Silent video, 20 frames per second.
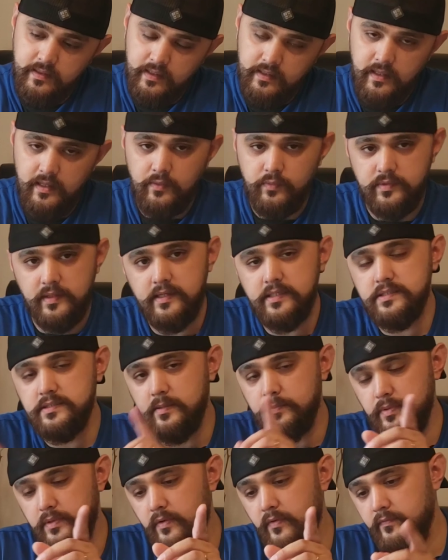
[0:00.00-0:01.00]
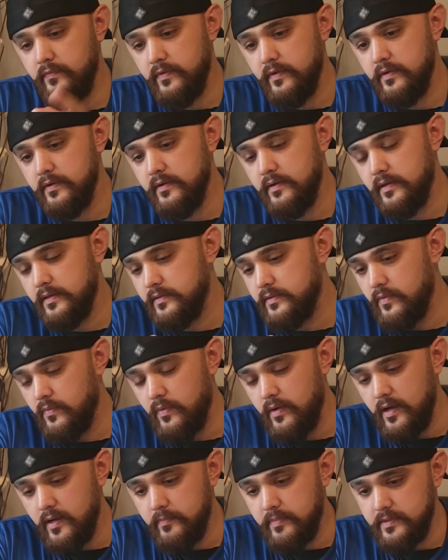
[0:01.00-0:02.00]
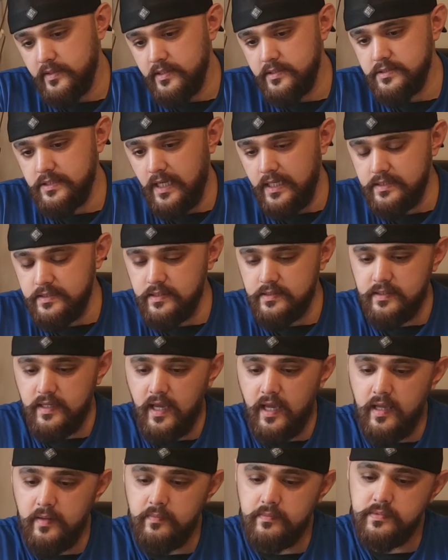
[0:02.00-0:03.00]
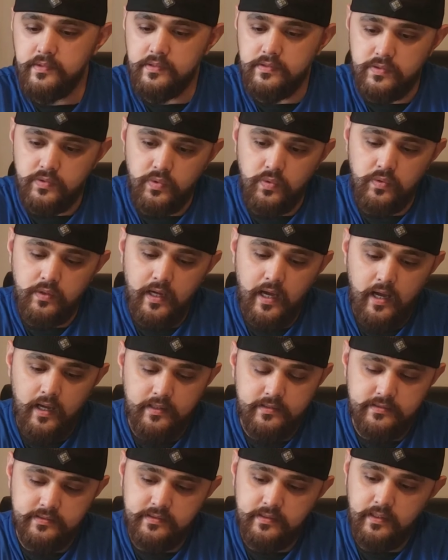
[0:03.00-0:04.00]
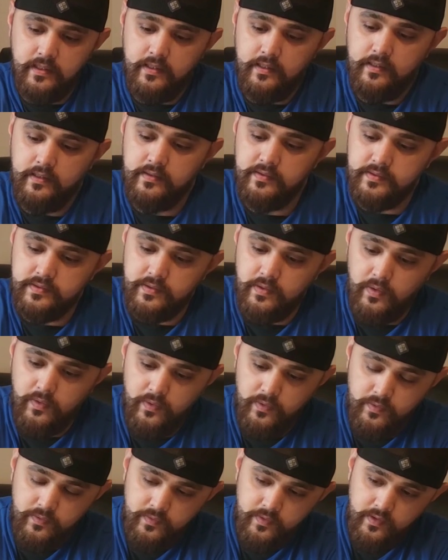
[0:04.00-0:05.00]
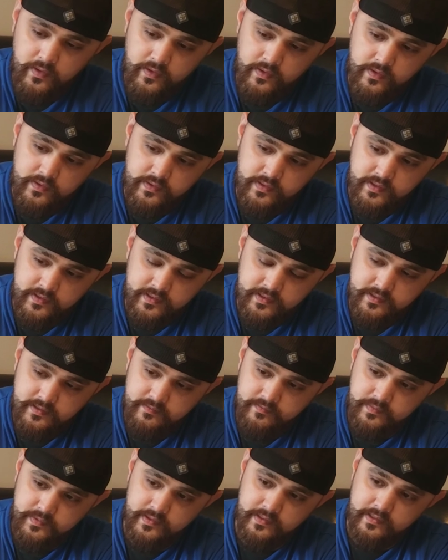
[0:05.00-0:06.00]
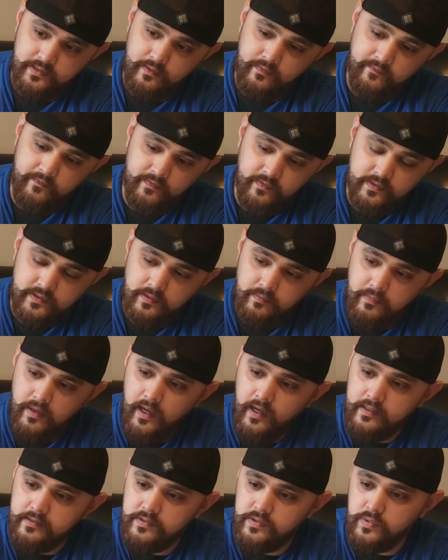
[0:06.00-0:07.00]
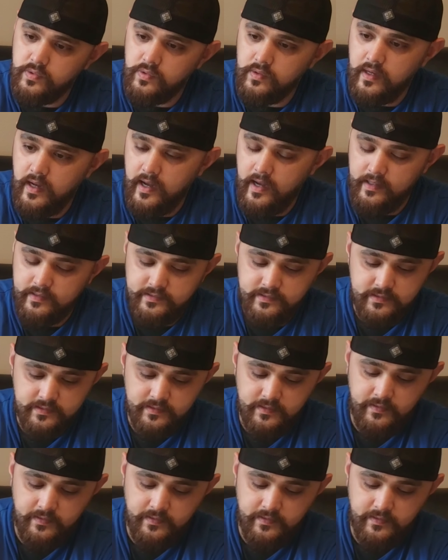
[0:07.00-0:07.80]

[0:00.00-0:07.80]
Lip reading: And then when they ship it over here, I don't know why, but they changed the name to dual cask. So just look for the Tomaten dual cask.